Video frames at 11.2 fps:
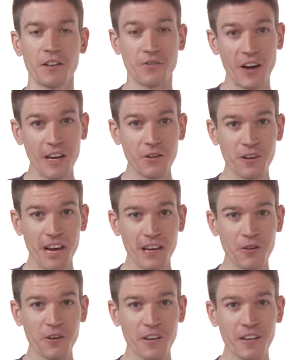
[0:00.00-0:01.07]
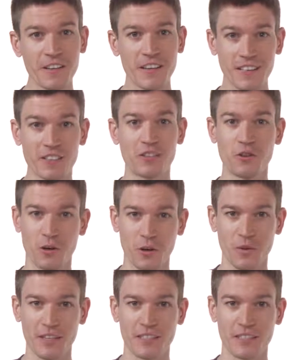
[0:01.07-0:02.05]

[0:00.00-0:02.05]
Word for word: The final category is doorway